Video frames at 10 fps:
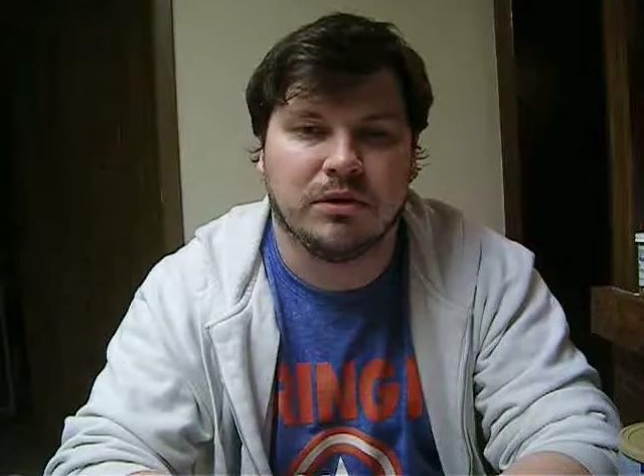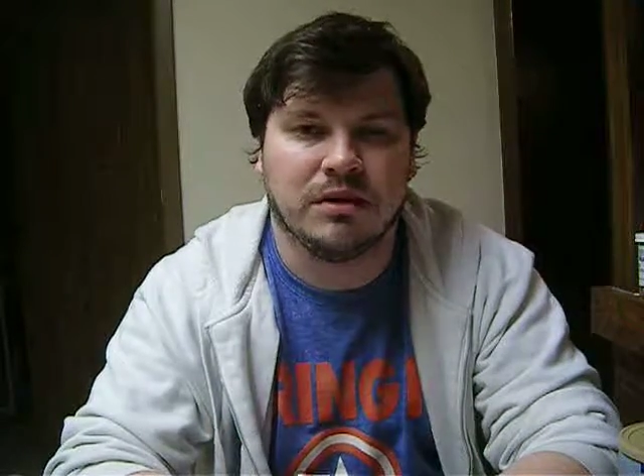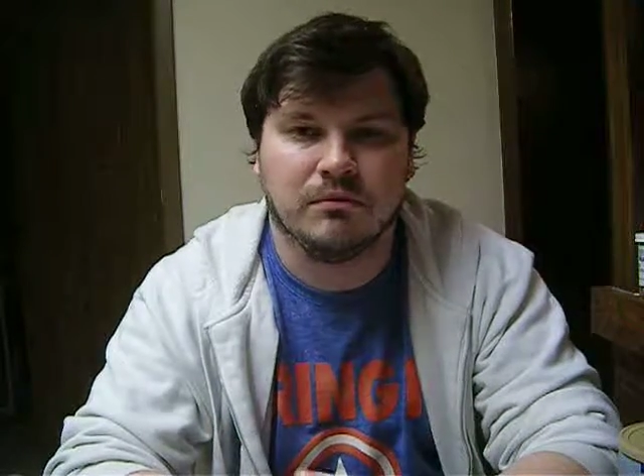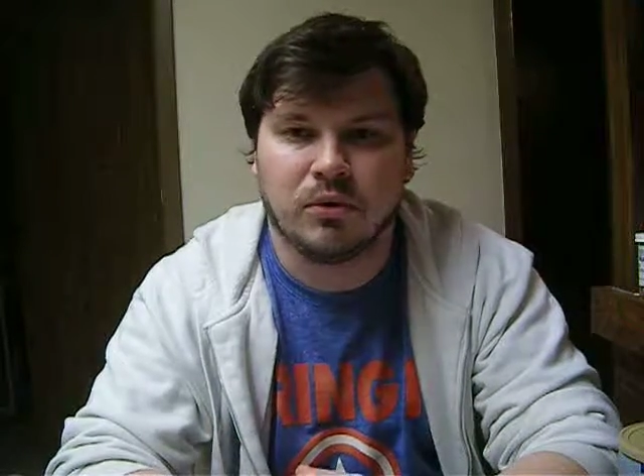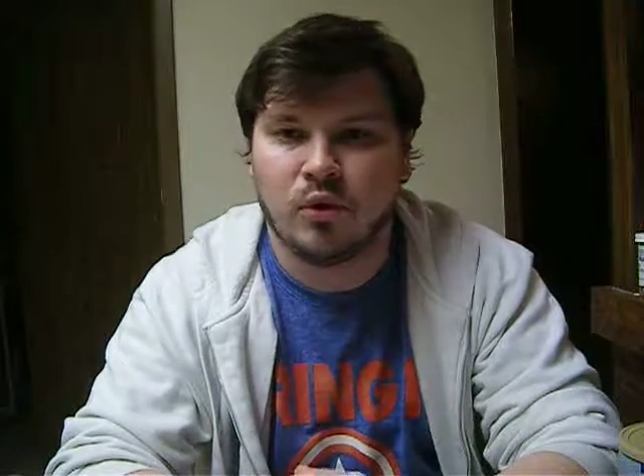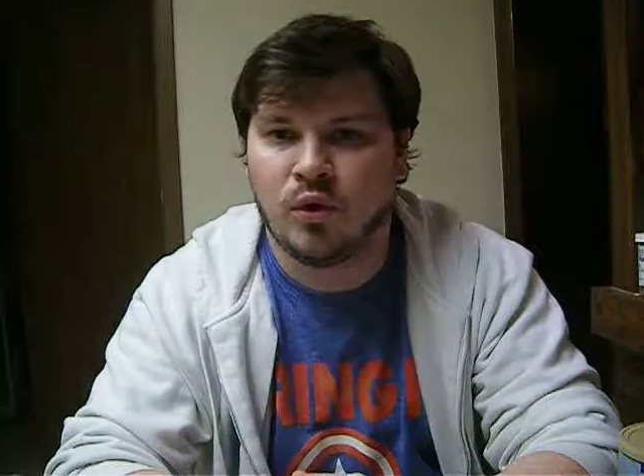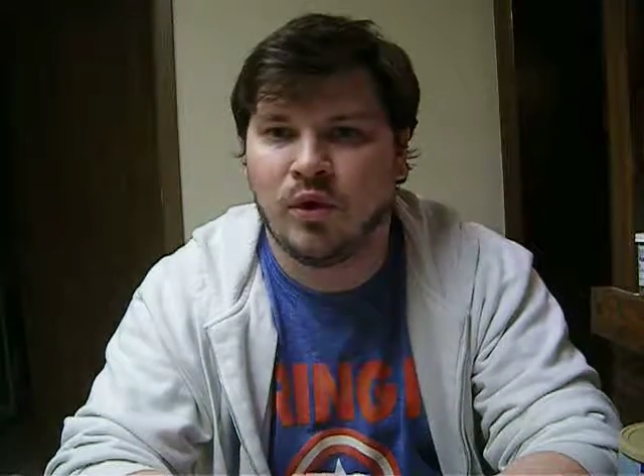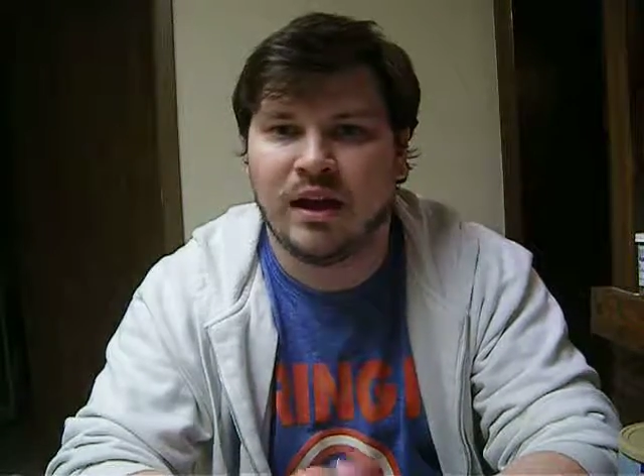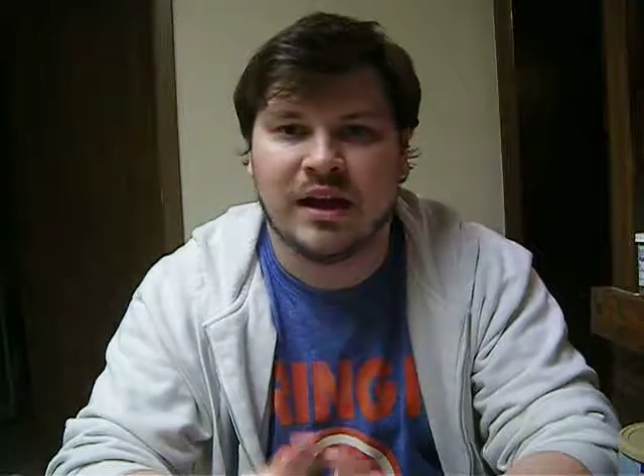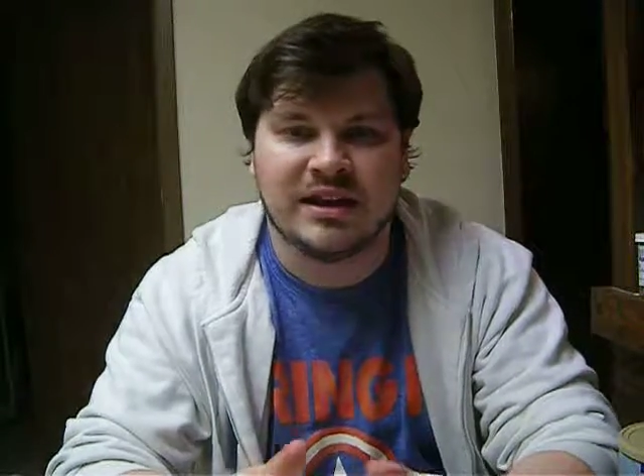Blood
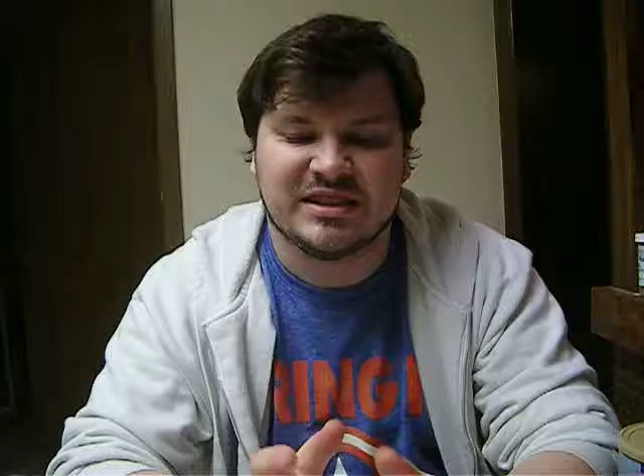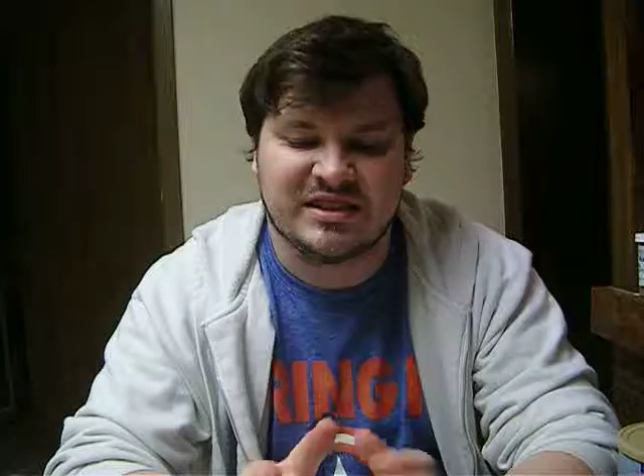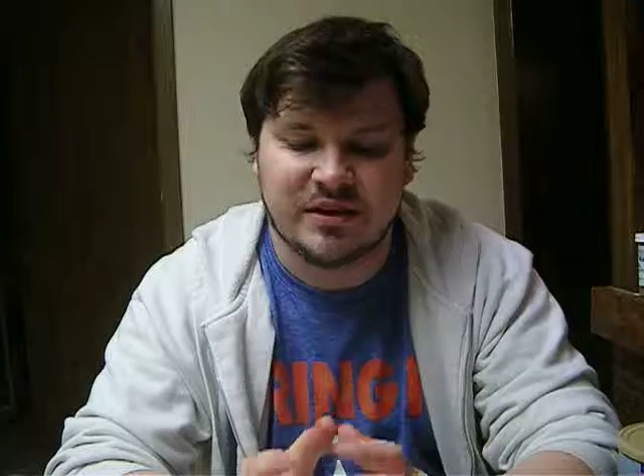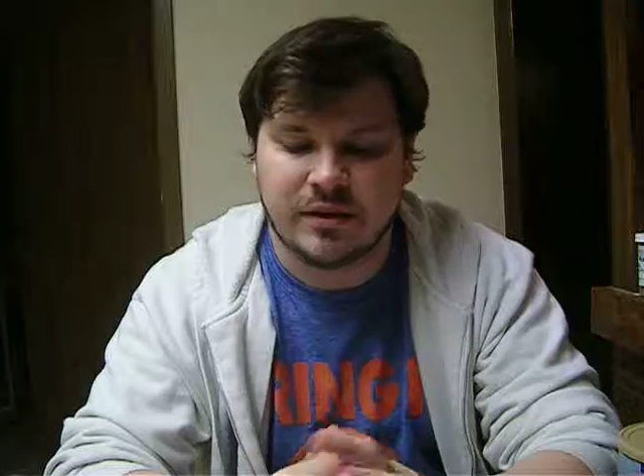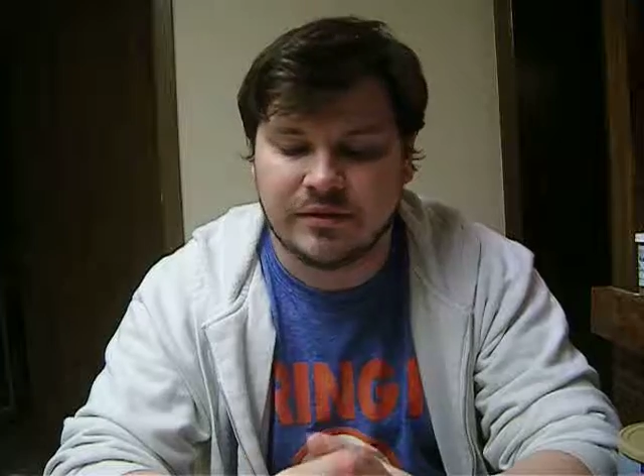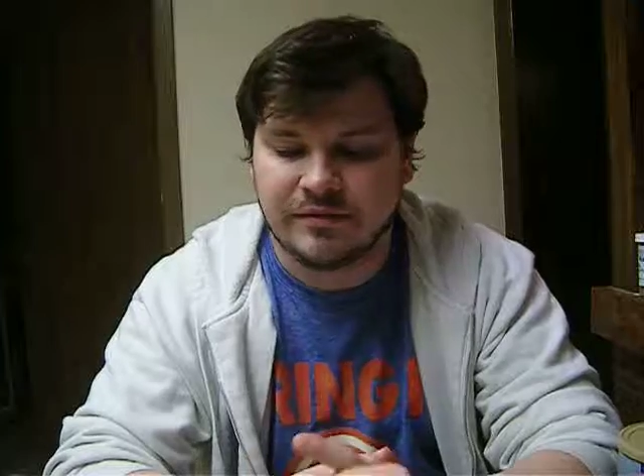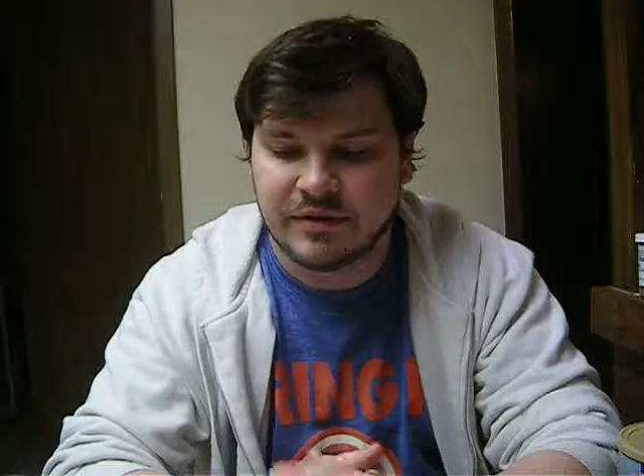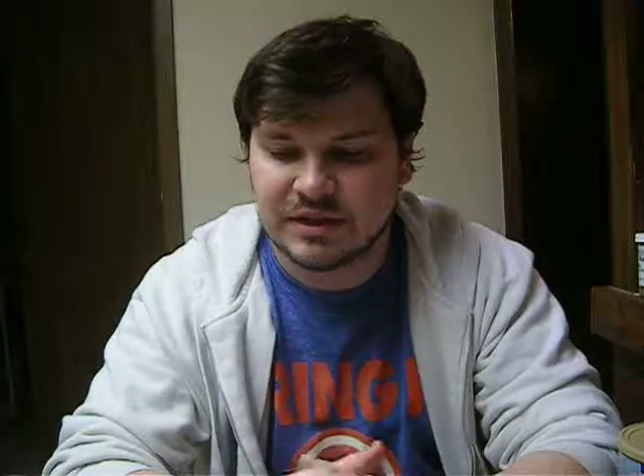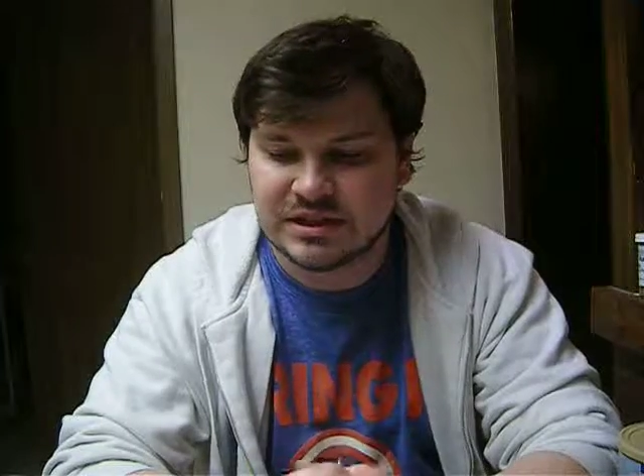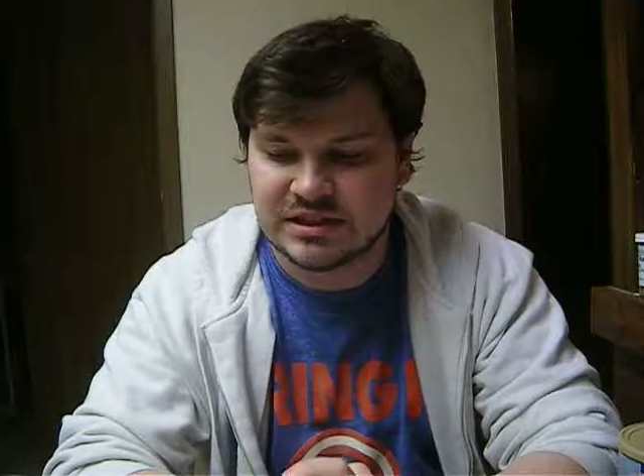Bowl, other
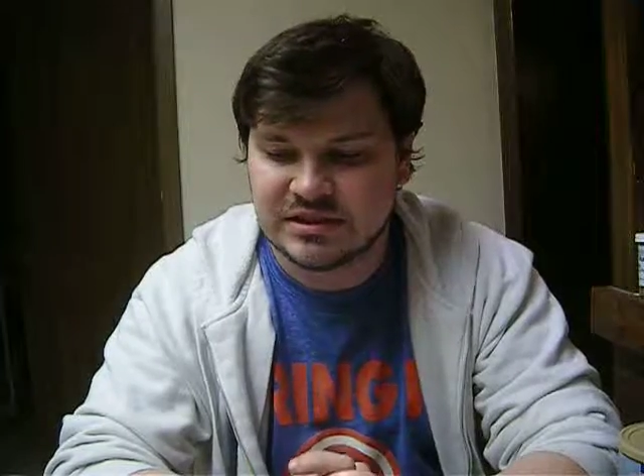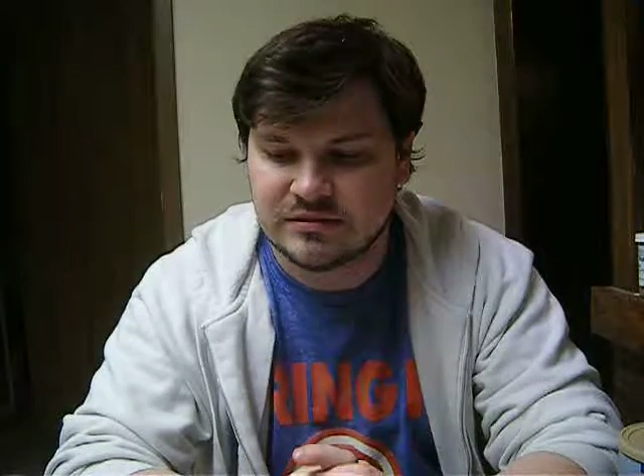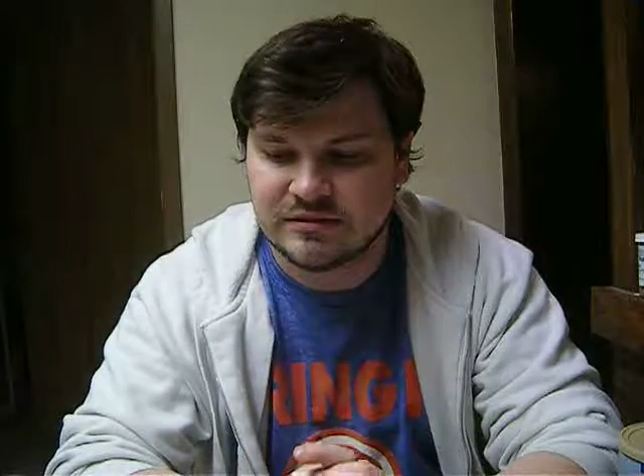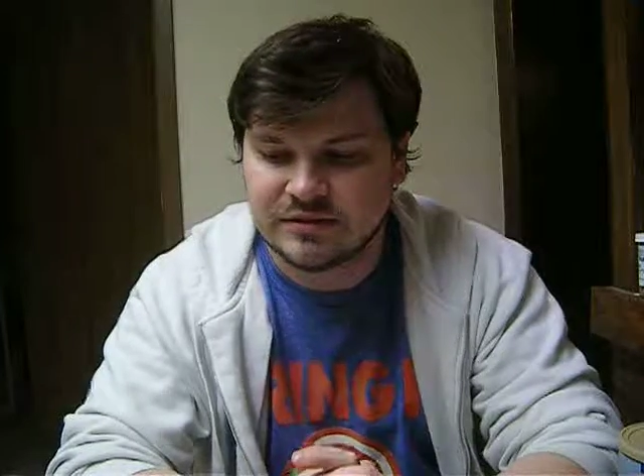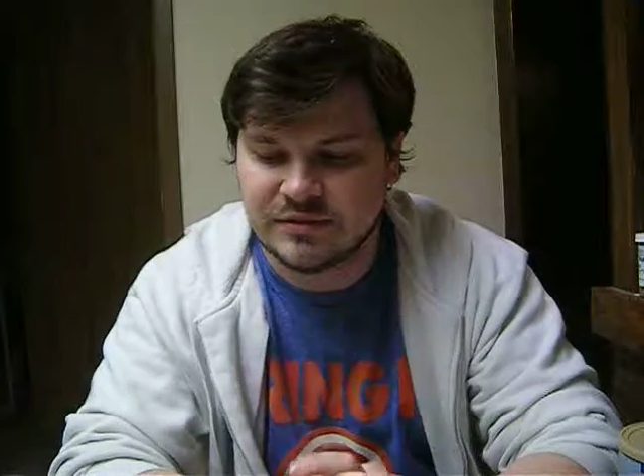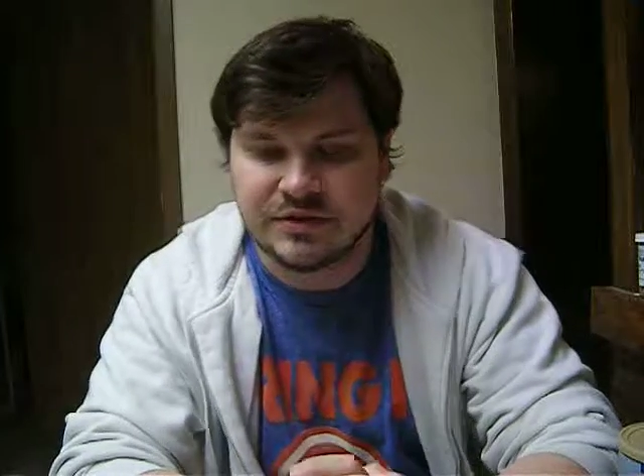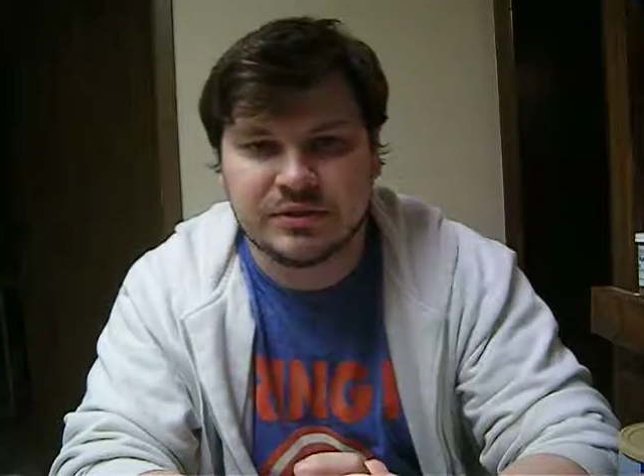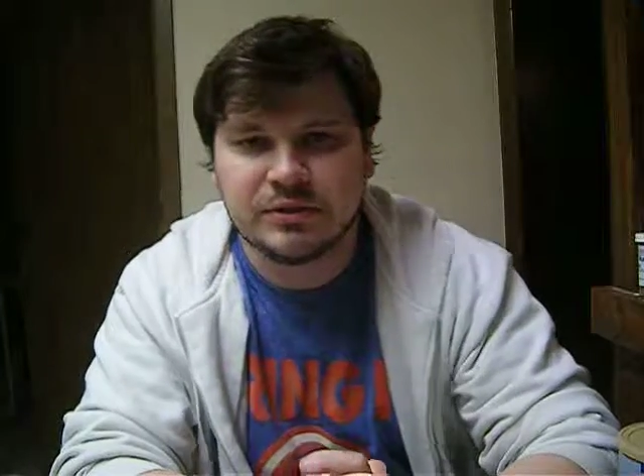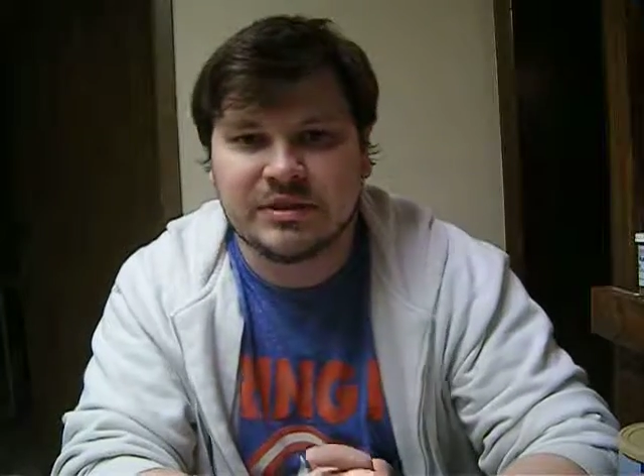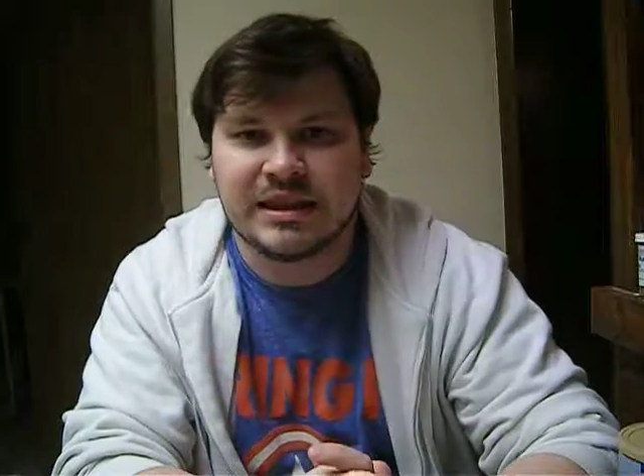various
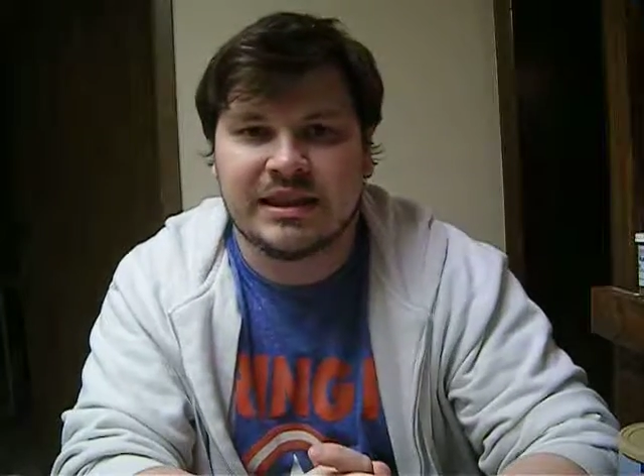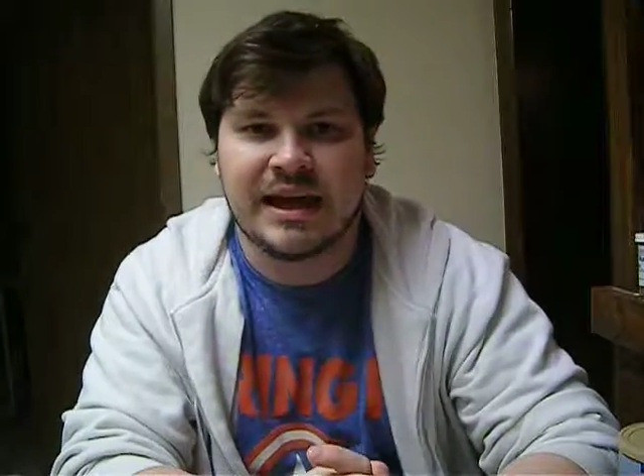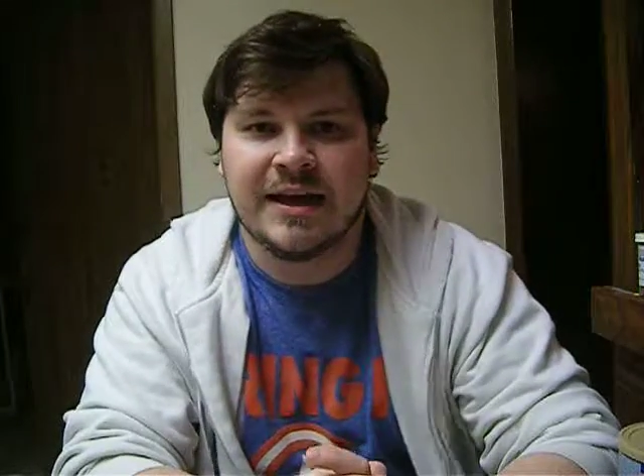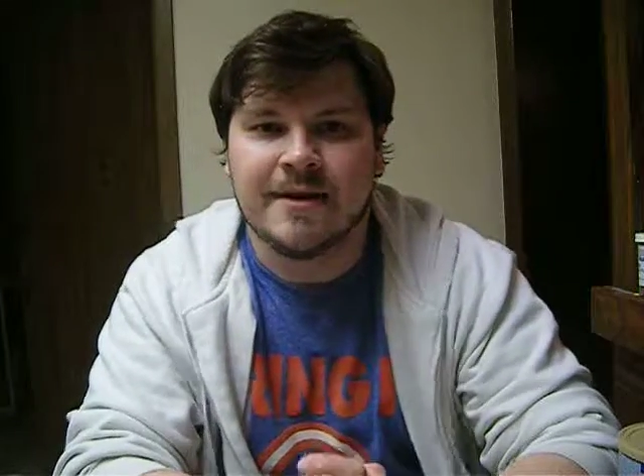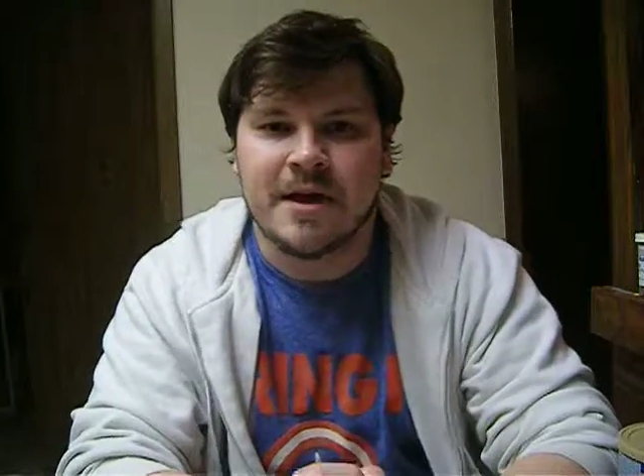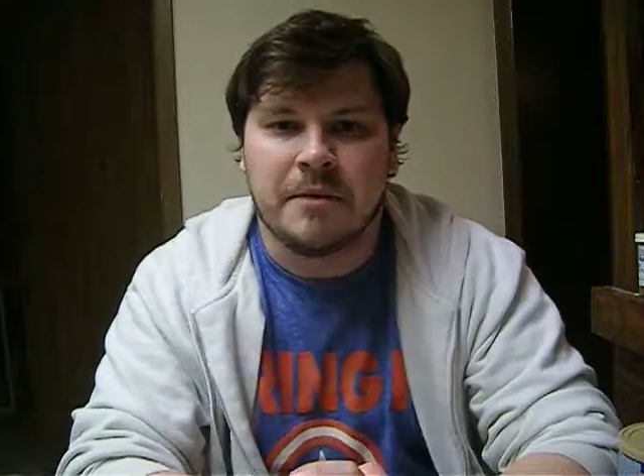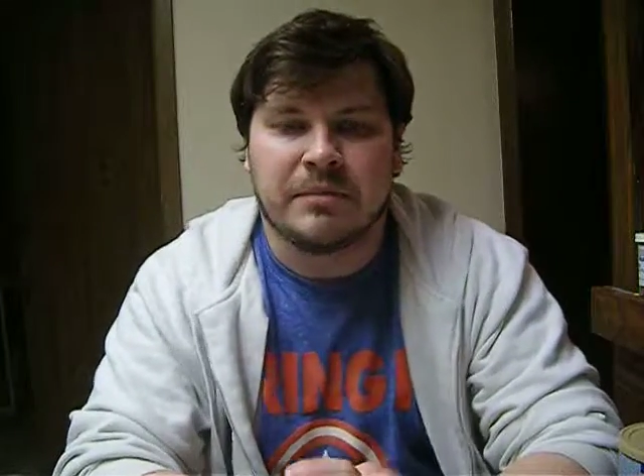ones like that.